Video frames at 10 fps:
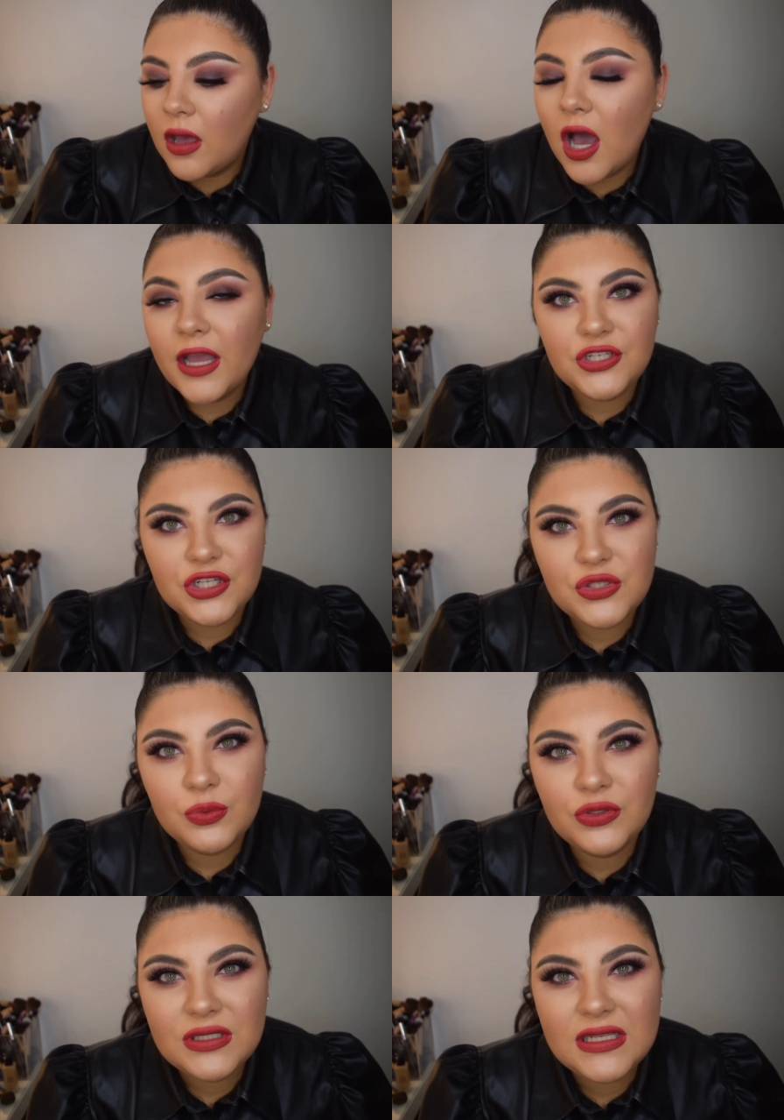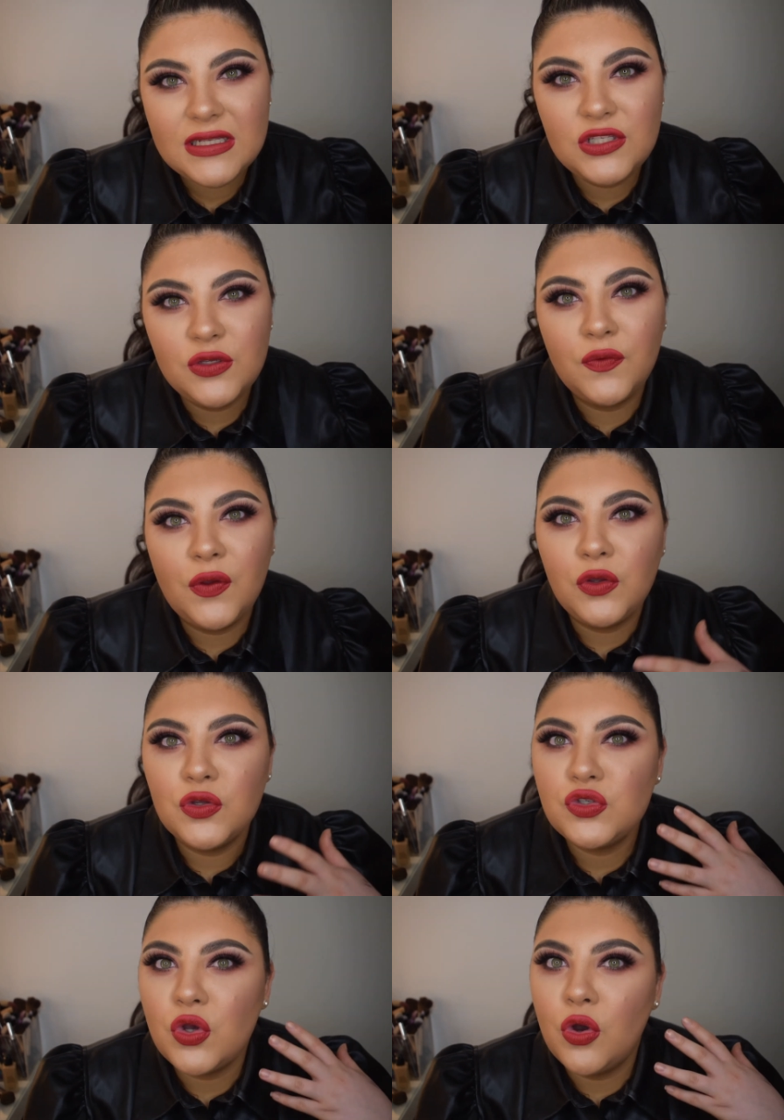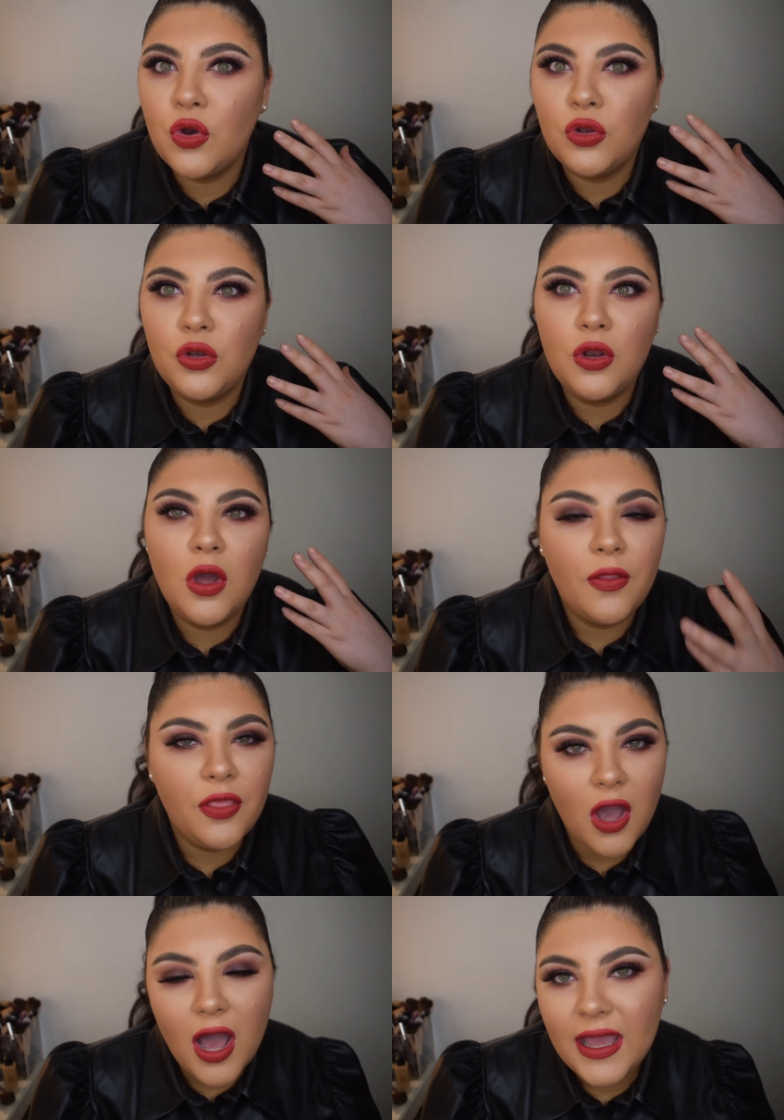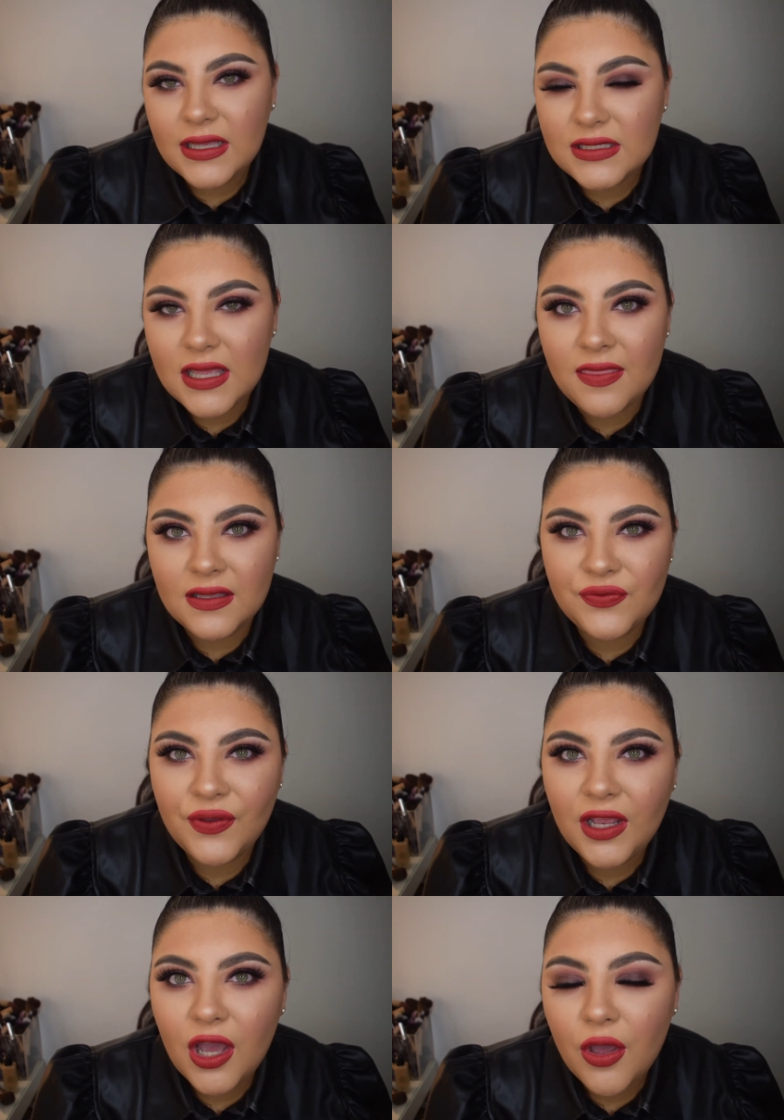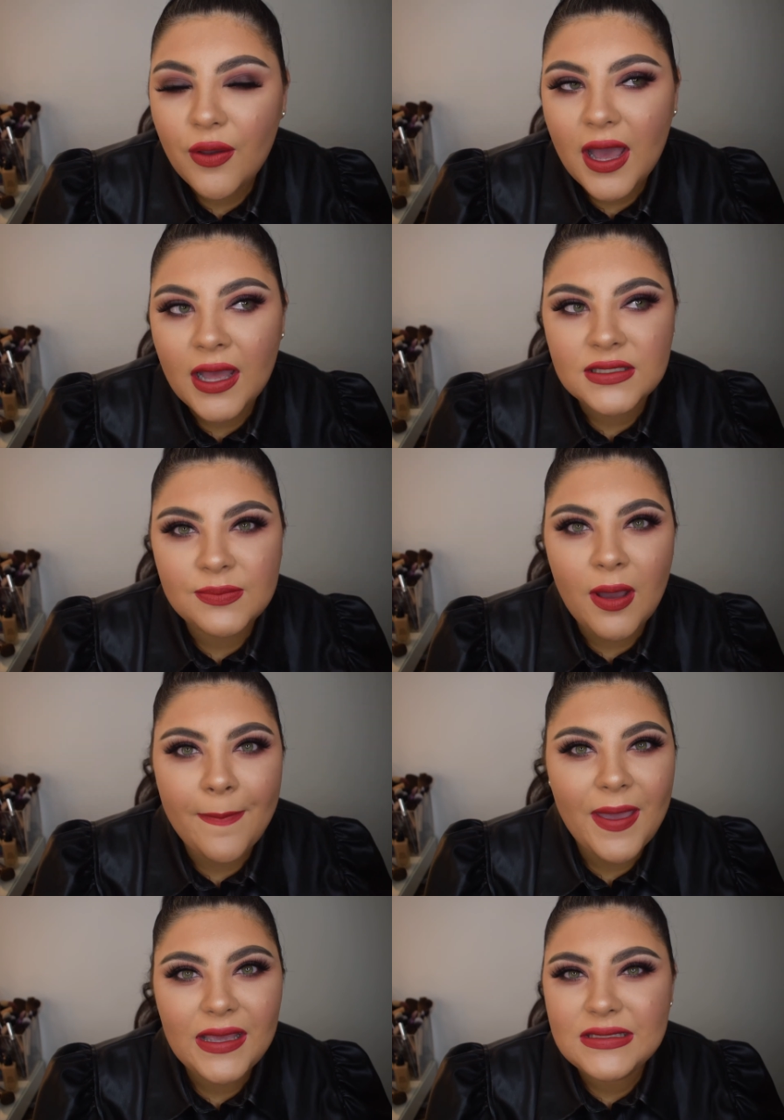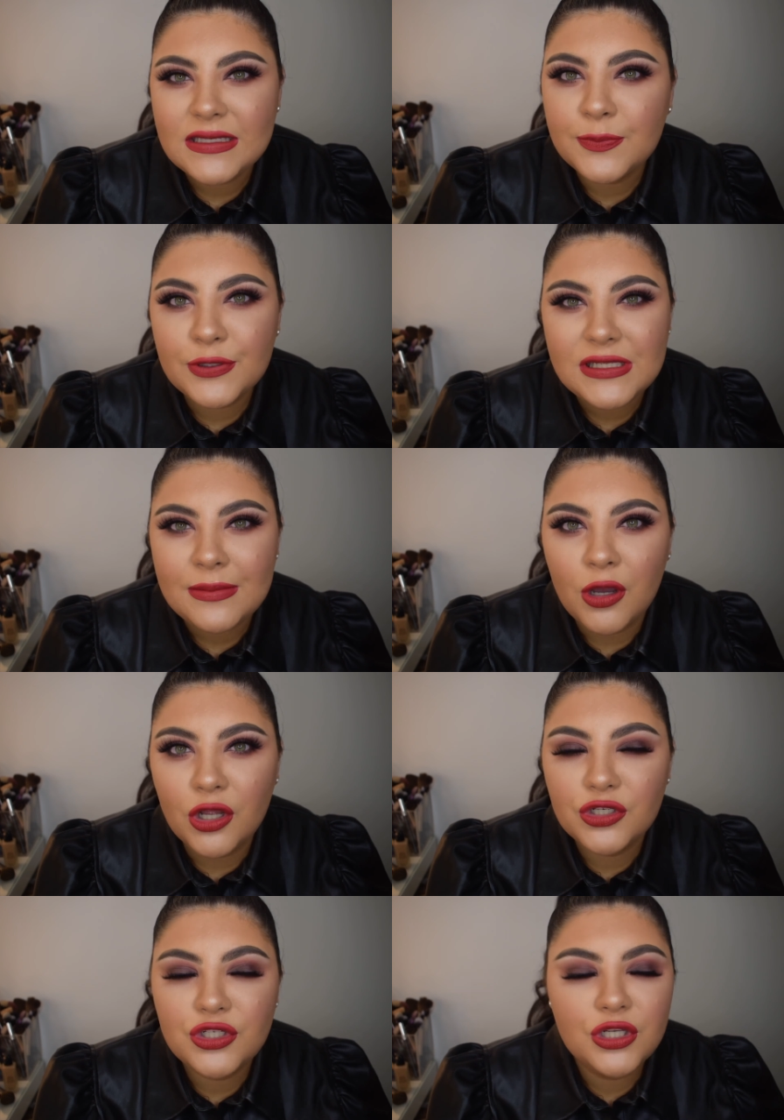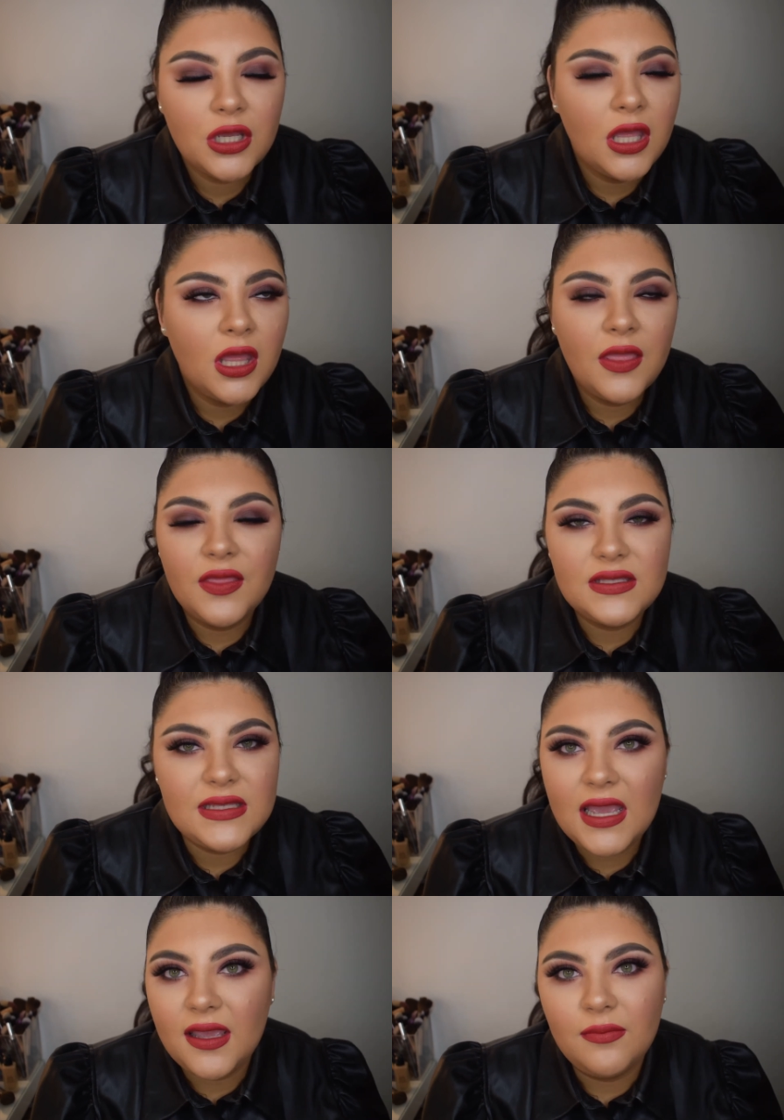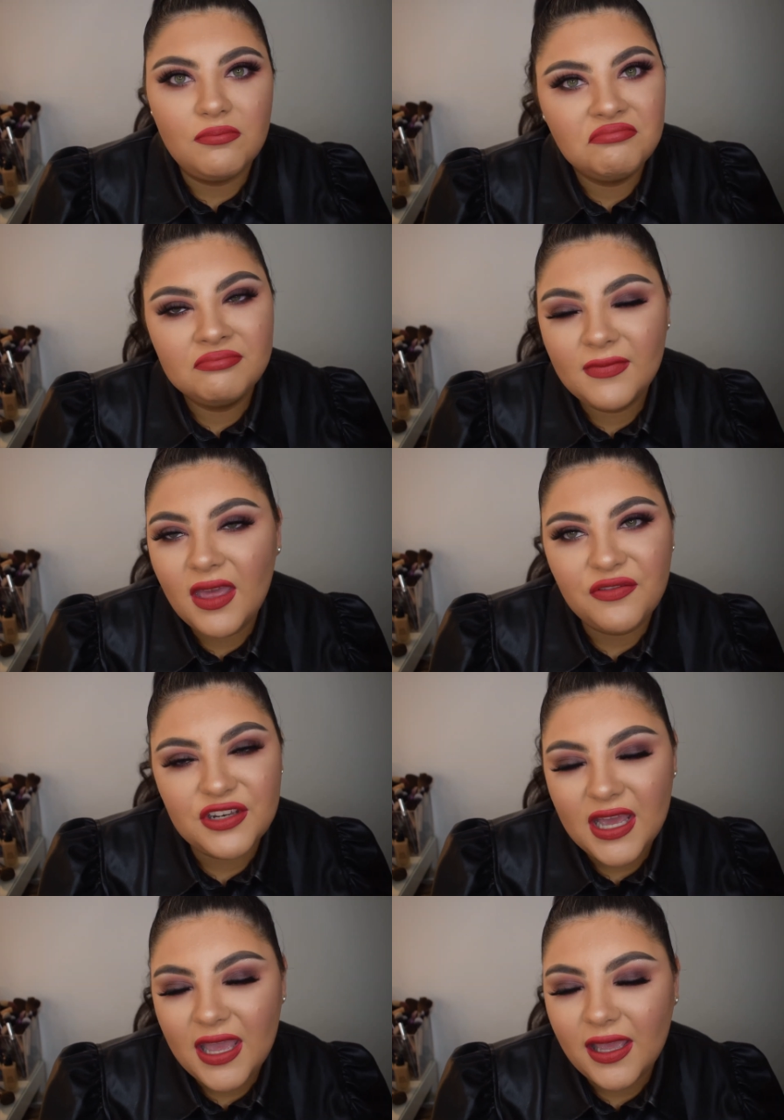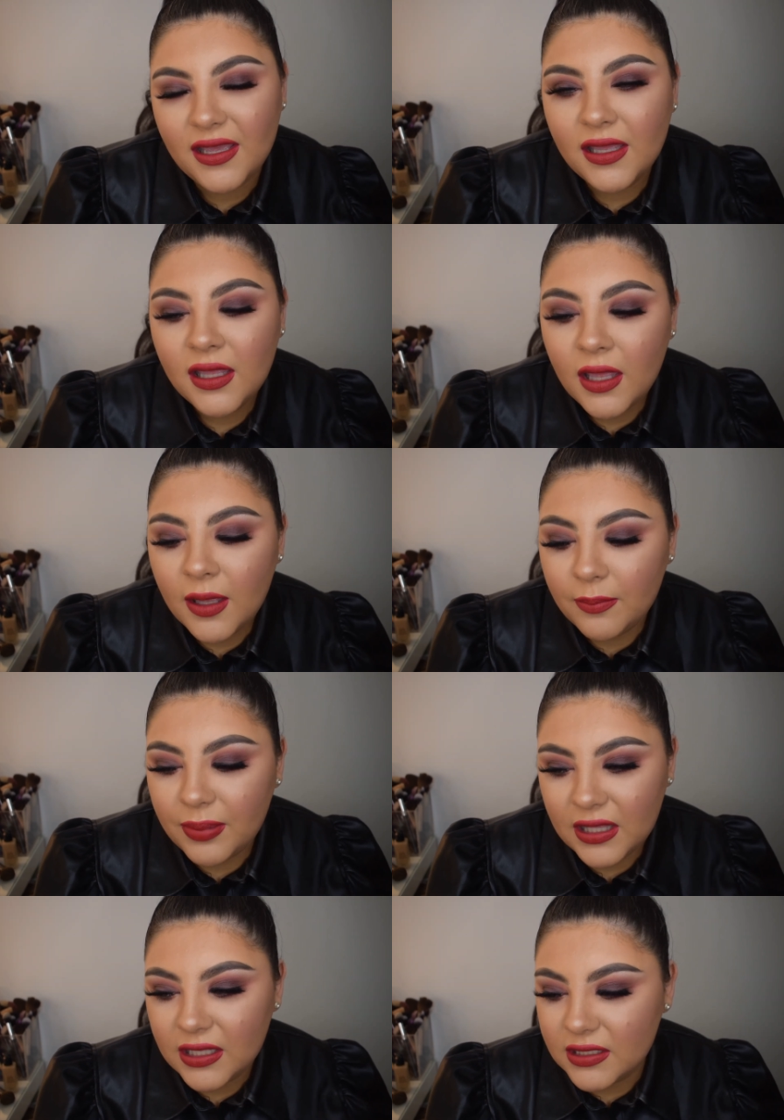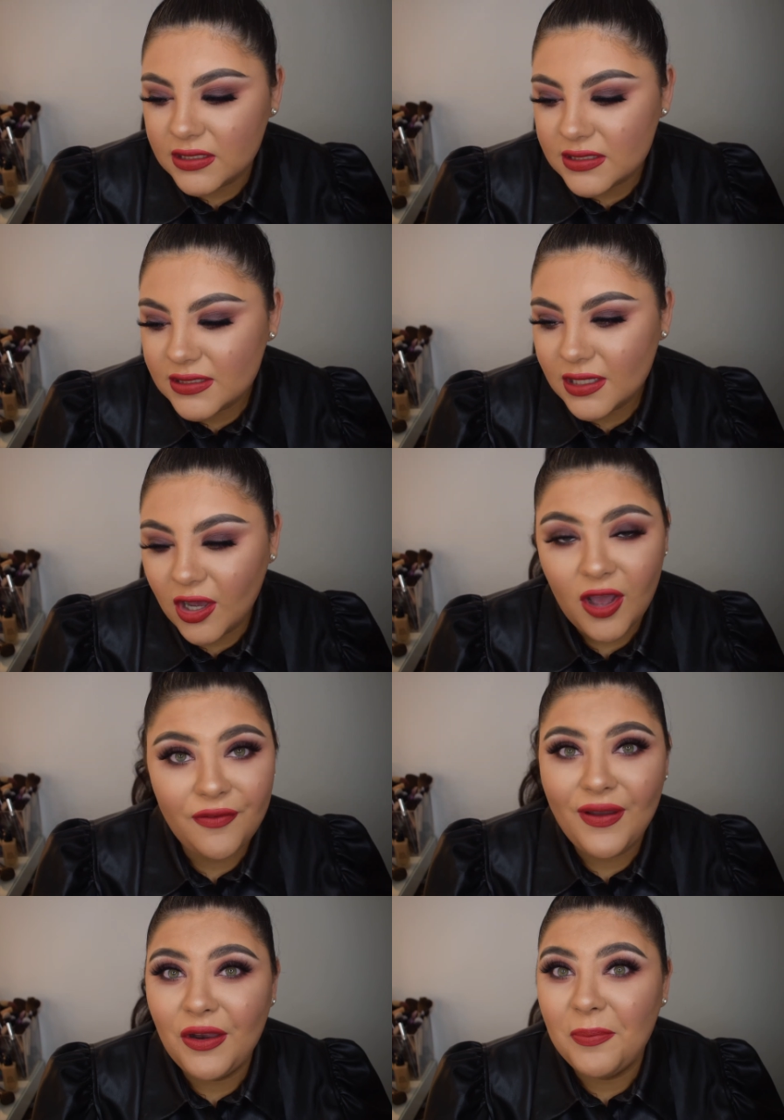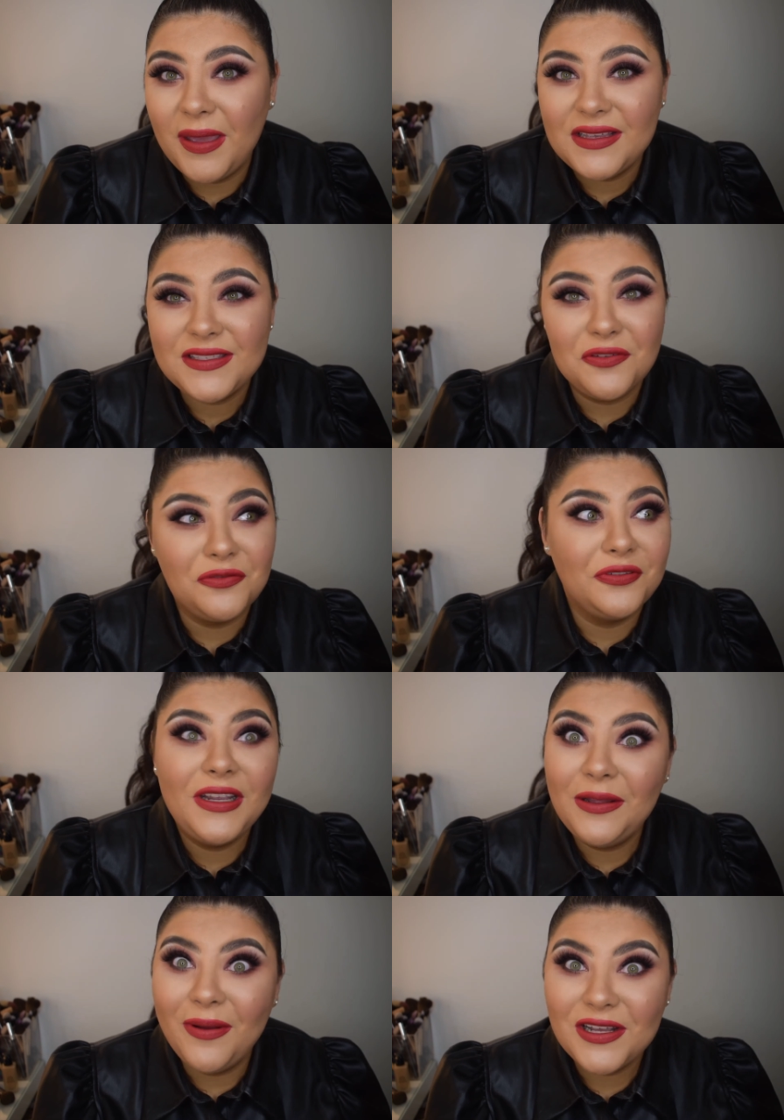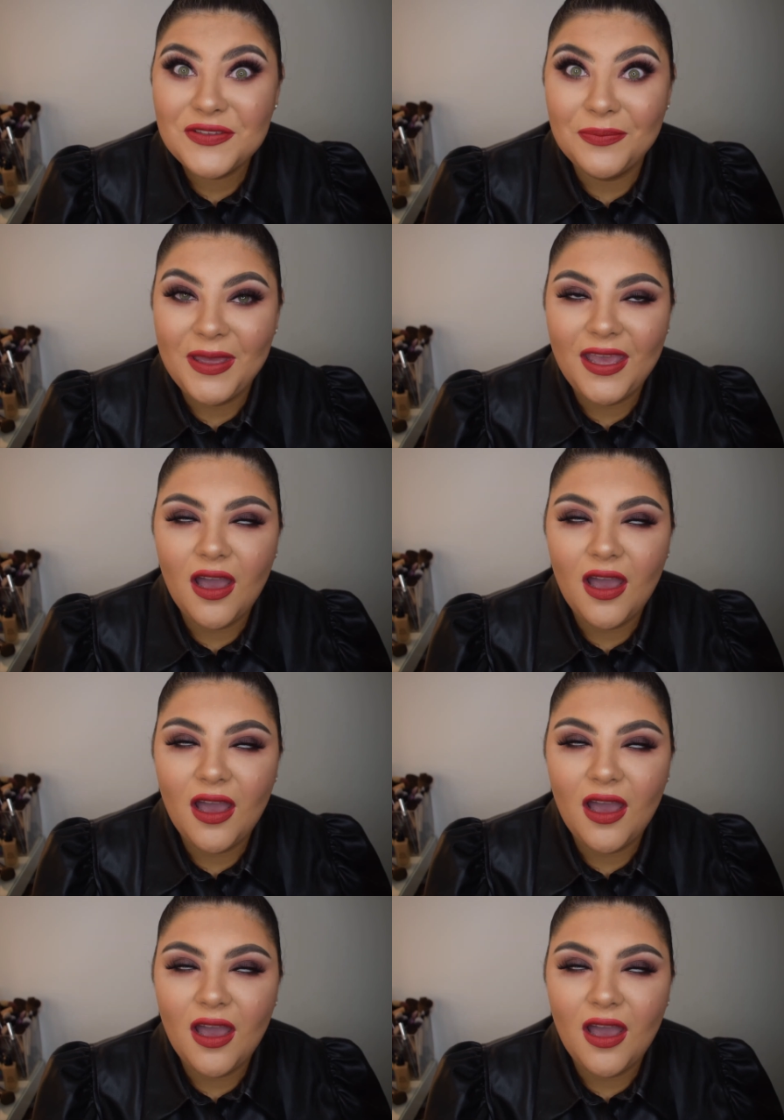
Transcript: I just wanted to focus on the eyes in this video, as my base is pretty much the same every day because I found a base that really works for me.